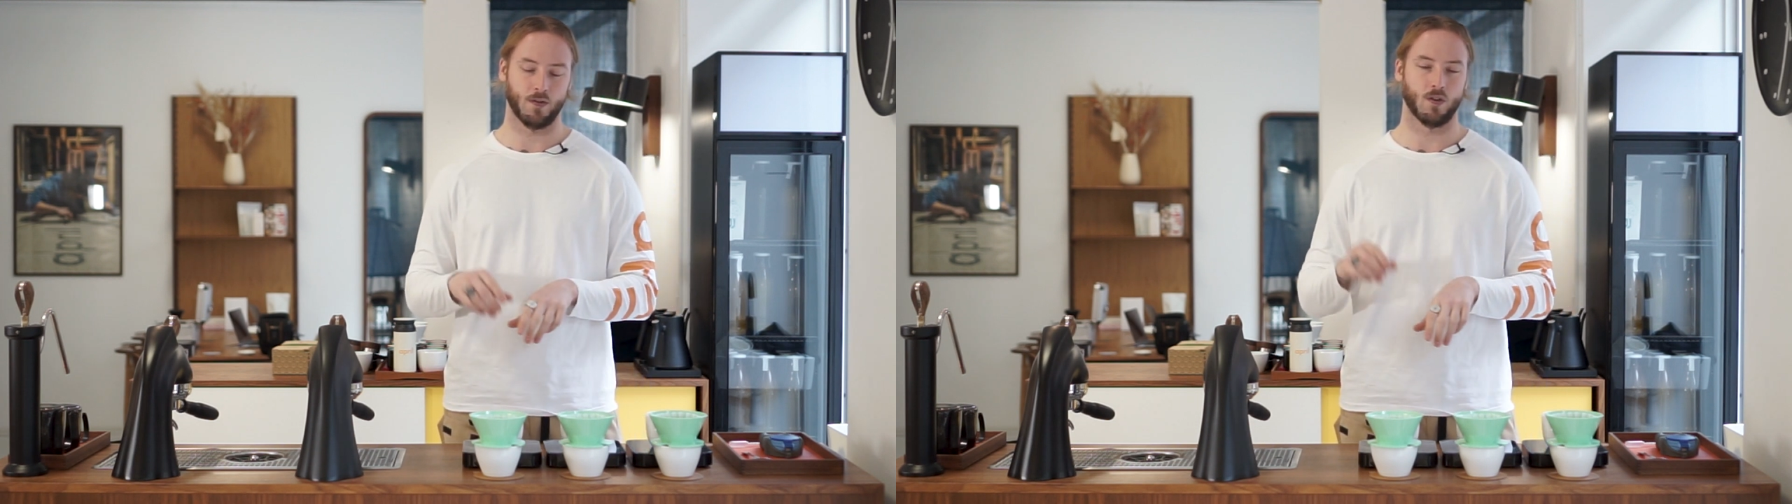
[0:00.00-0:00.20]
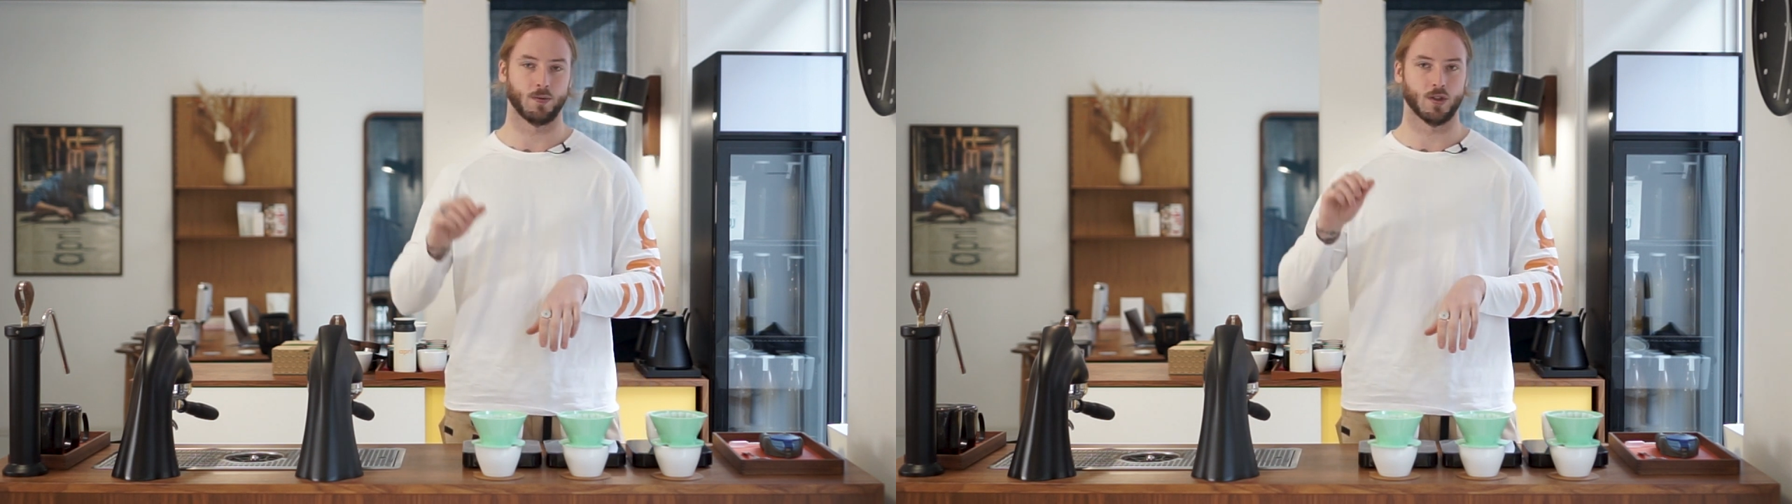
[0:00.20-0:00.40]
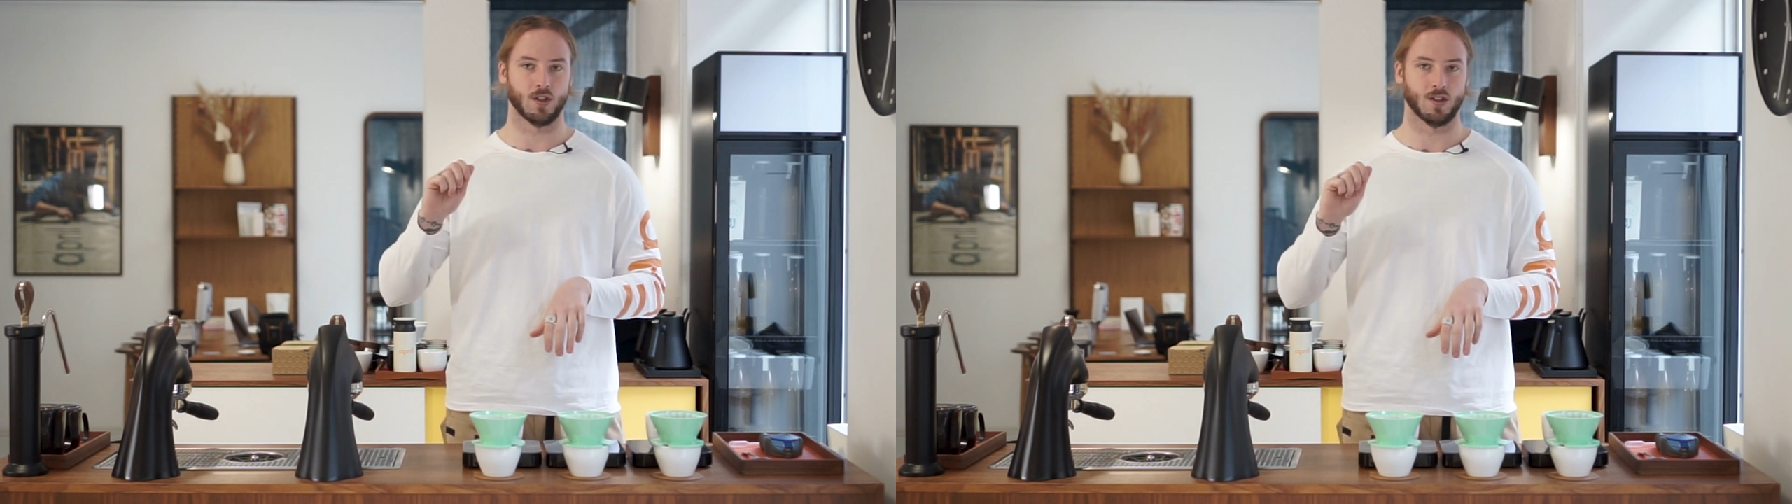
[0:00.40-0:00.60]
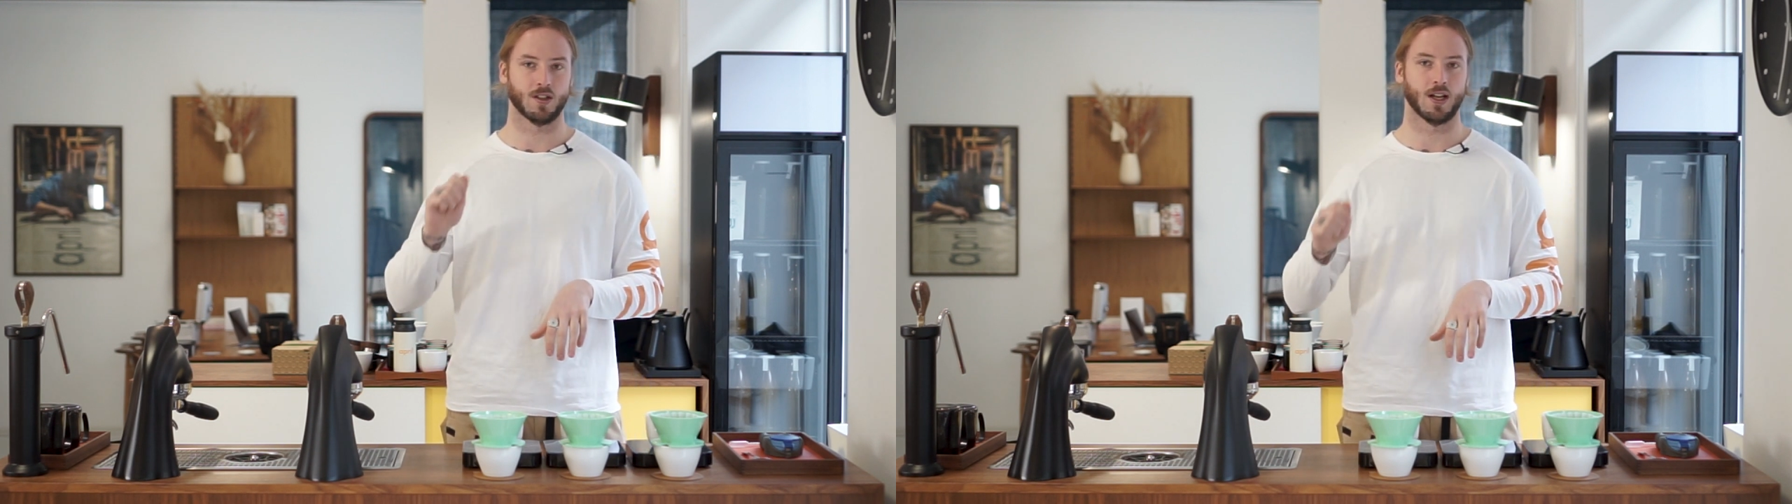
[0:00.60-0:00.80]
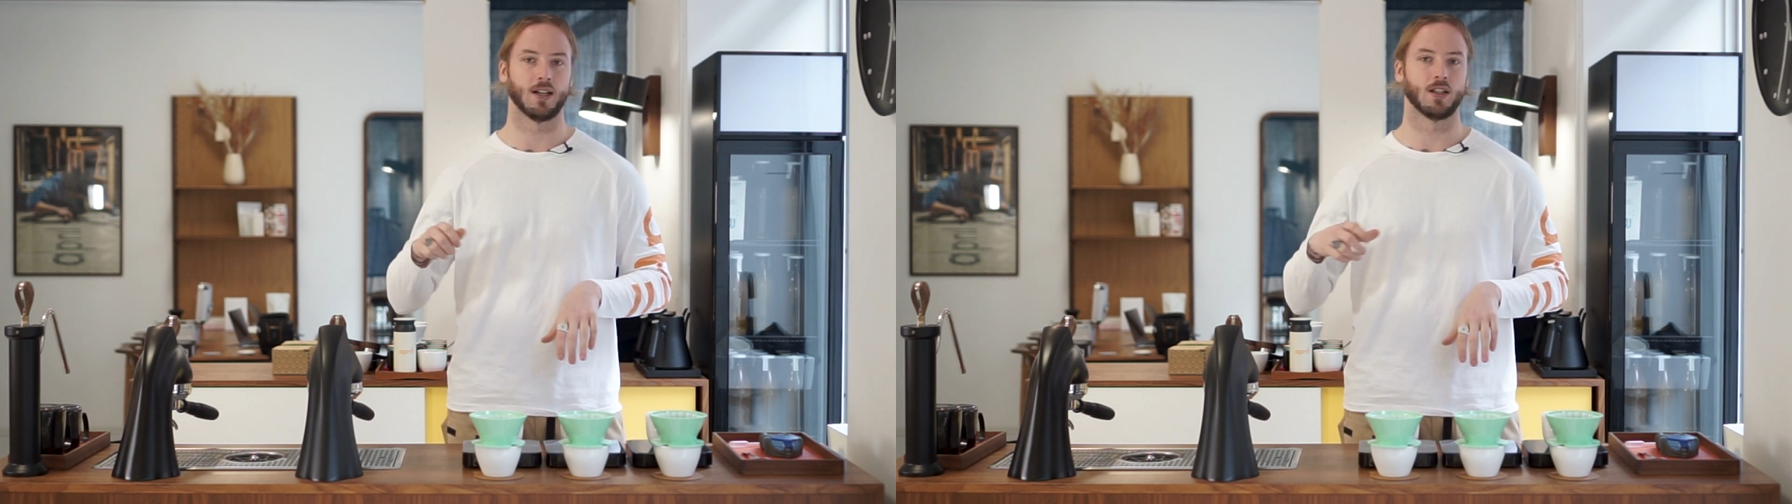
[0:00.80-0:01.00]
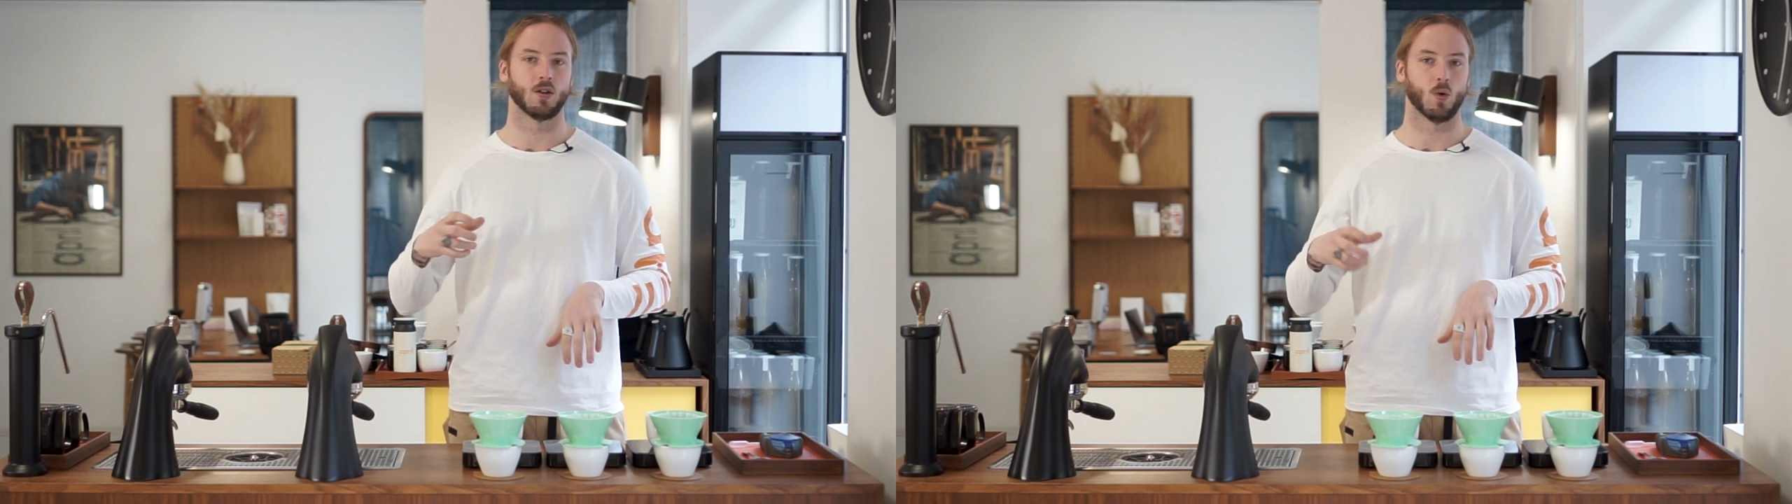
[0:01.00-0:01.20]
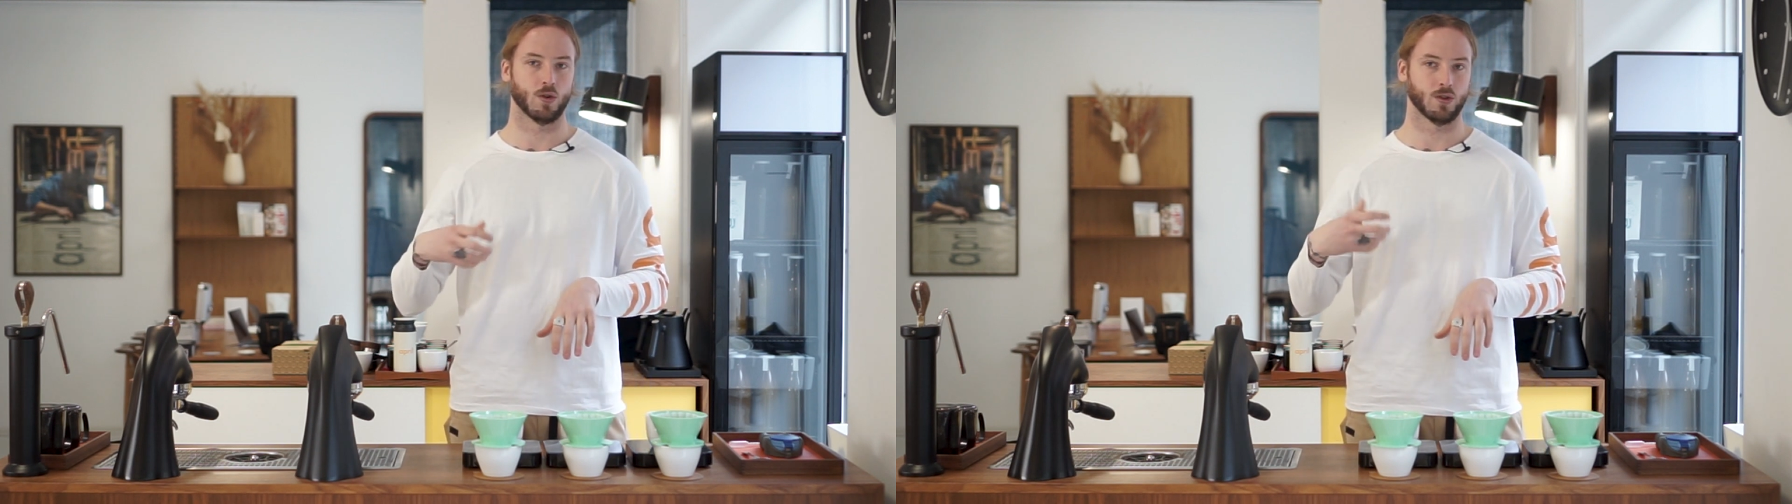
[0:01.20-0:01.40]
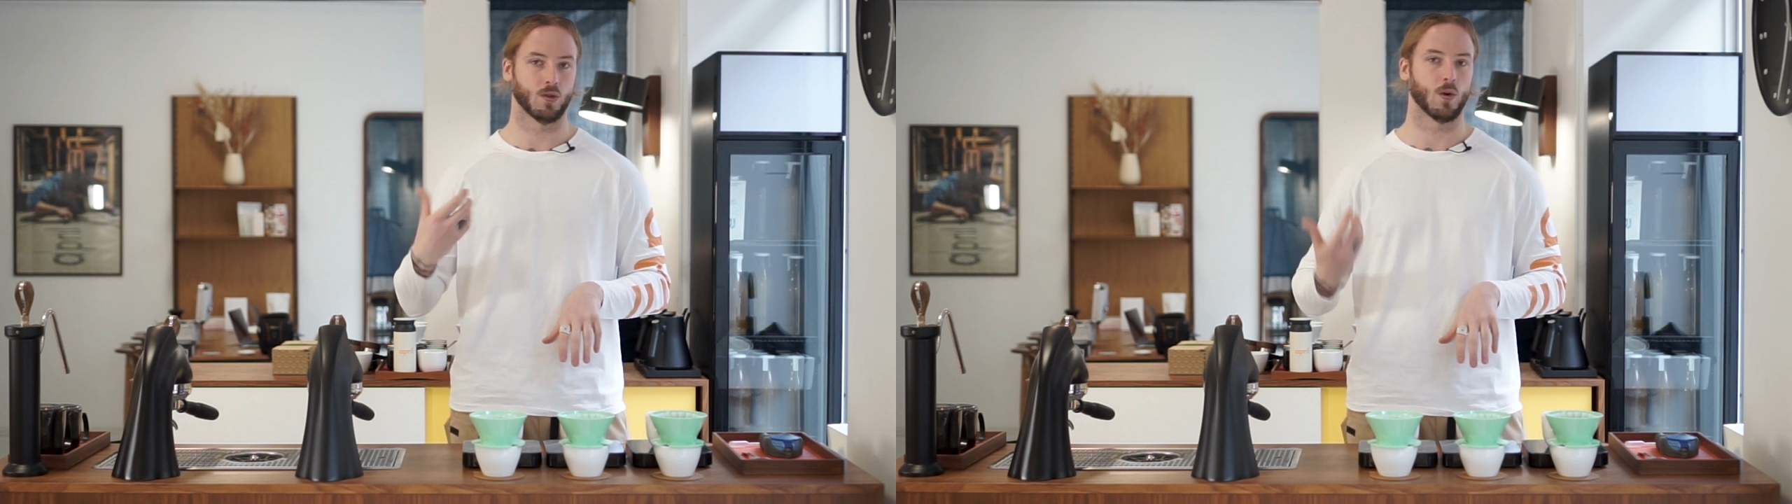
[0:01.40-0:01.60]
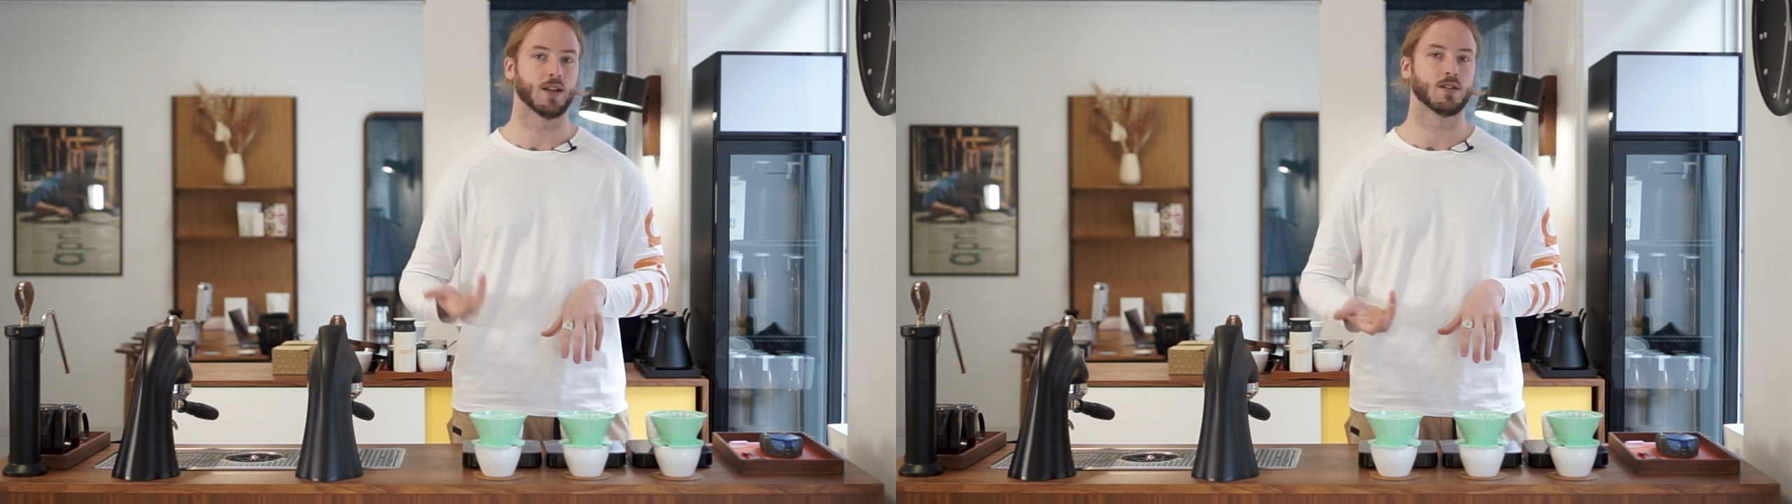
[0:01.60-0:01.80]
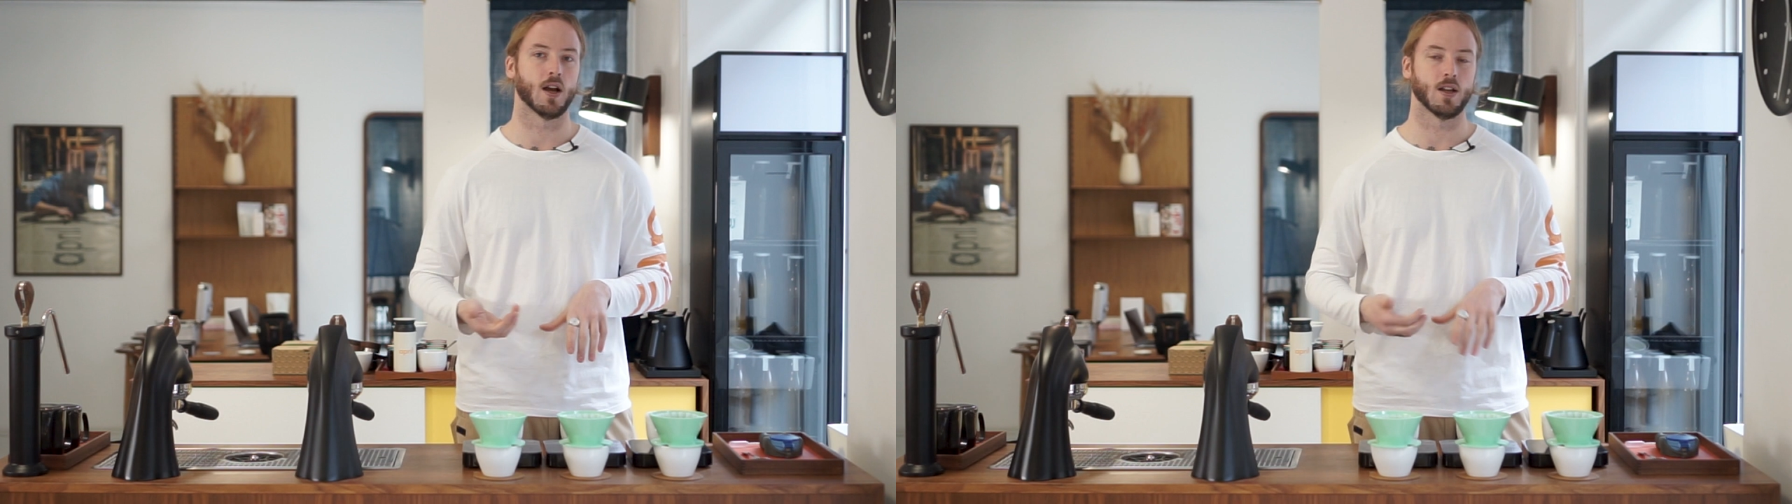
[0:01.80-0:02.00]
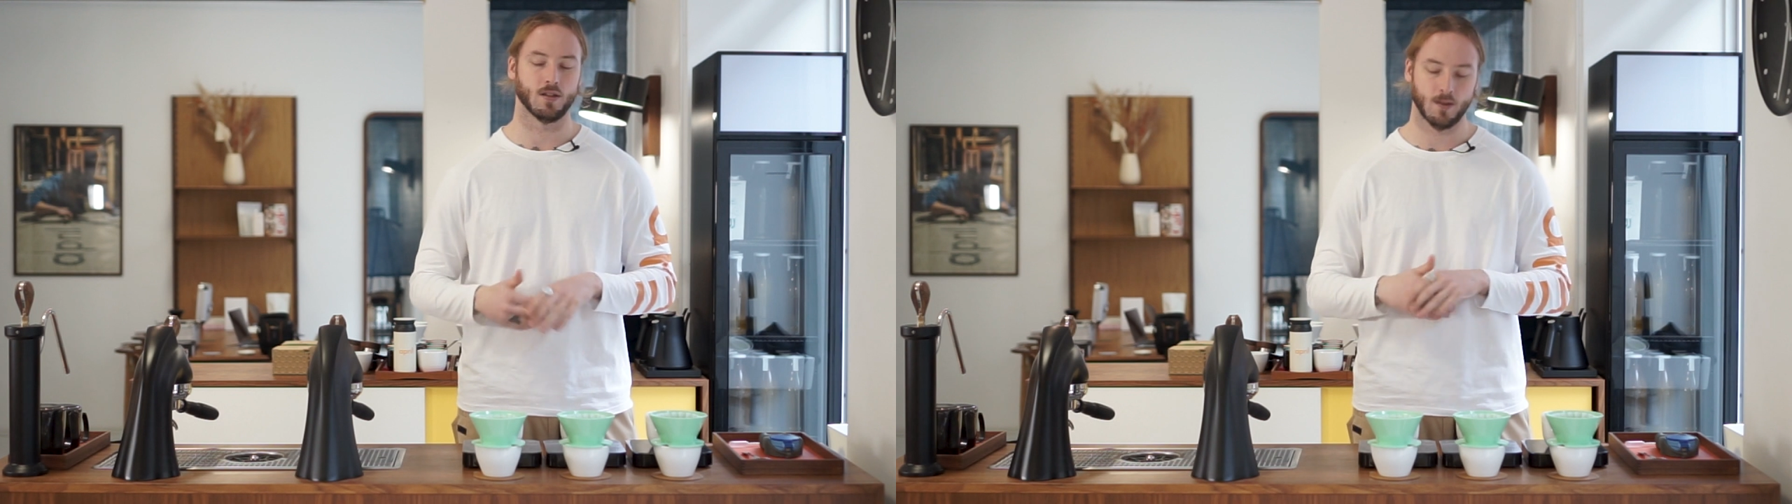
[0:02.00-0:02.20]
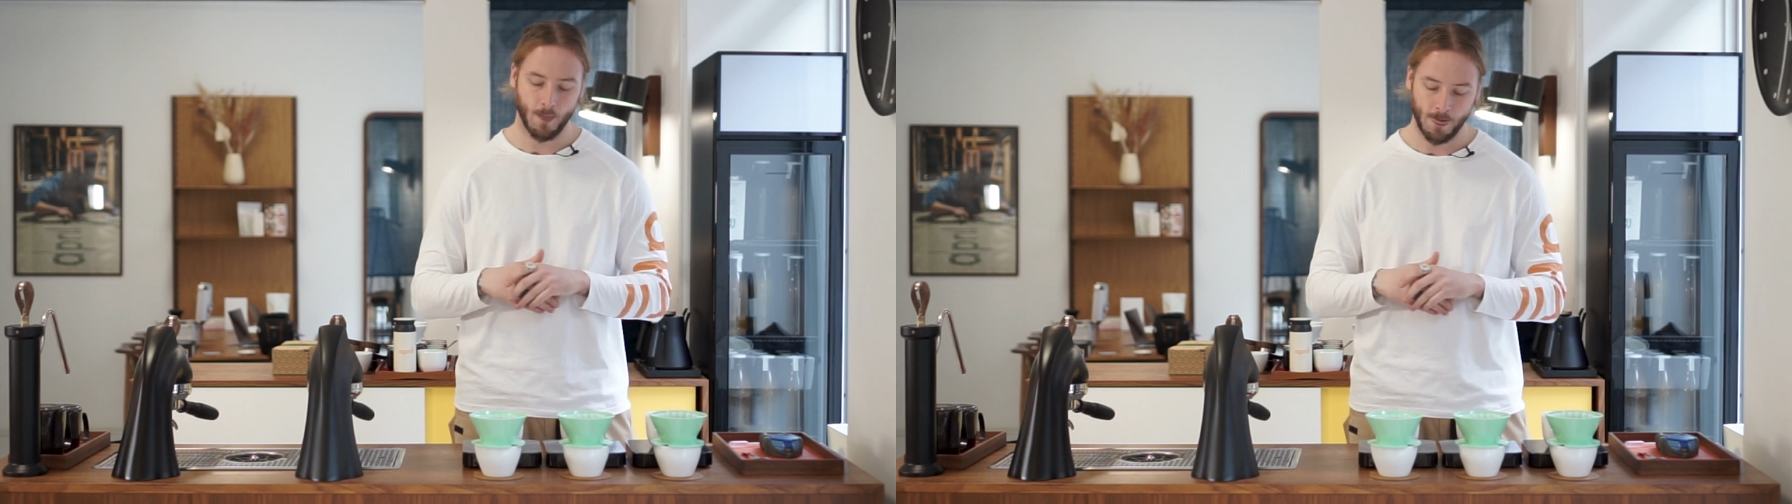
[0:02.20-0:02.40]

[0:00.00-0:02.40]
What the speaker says: from just a slightly coarser grind size.